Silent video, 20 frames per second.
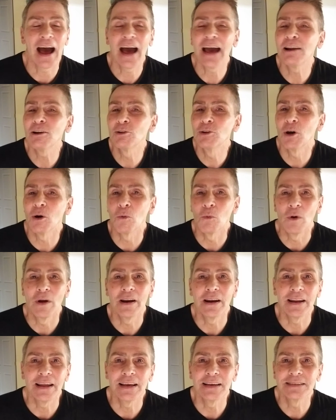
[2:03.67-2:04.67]
I don't know what
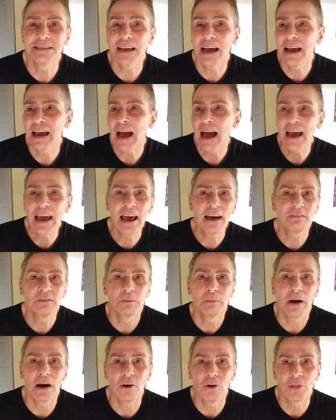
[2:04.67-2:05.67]
it is. I have
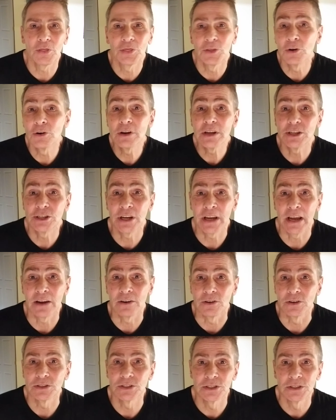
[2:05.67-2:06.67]
about 30
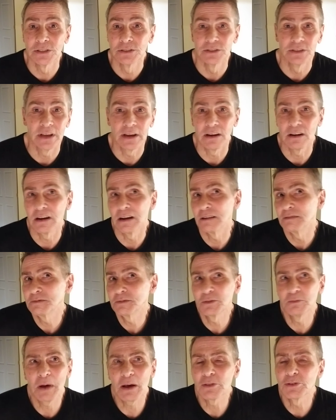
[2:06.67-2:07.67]
channels.
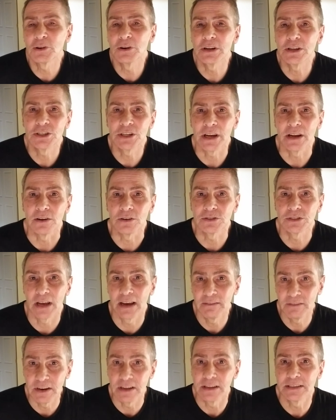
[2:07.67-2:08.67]
I
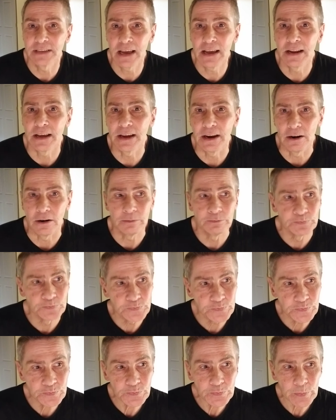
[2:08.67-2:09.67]
have an antenna here,
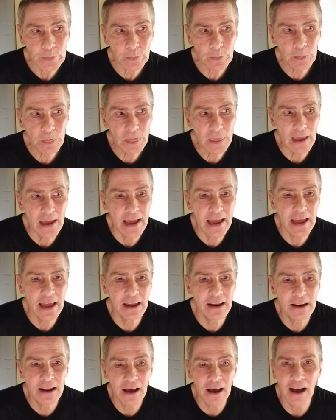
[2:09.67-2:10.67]

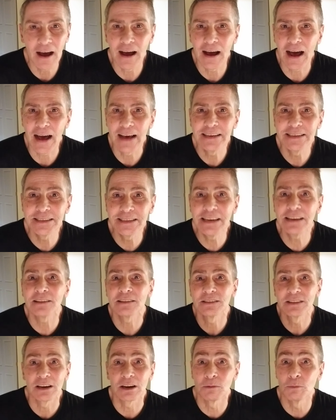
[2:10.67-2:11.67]
and I see
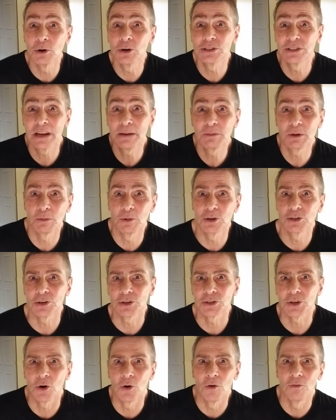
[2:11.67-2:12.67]
the same
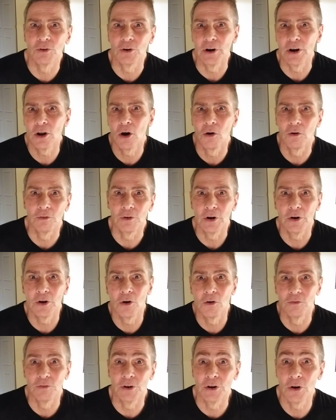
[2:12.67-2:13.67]
commercials over and over and
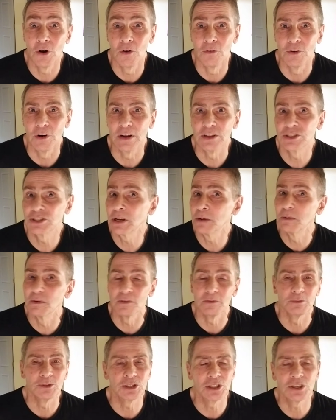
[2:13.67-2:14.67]
over and over, and a
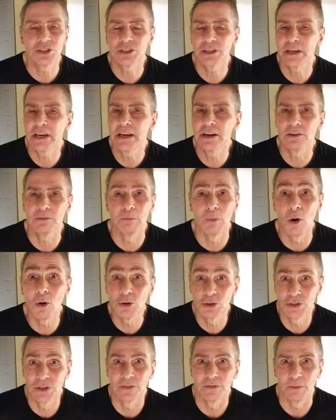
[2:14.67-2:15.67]

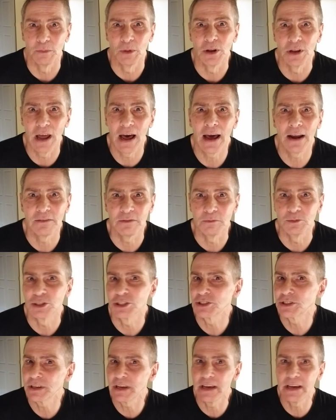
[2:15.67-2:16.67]
lot of them
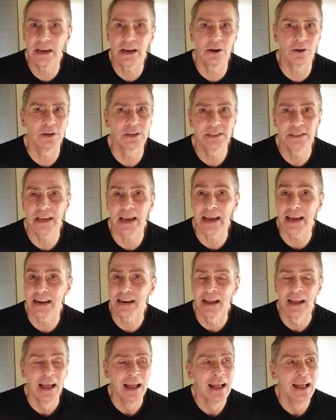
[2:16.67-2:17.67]
just irritate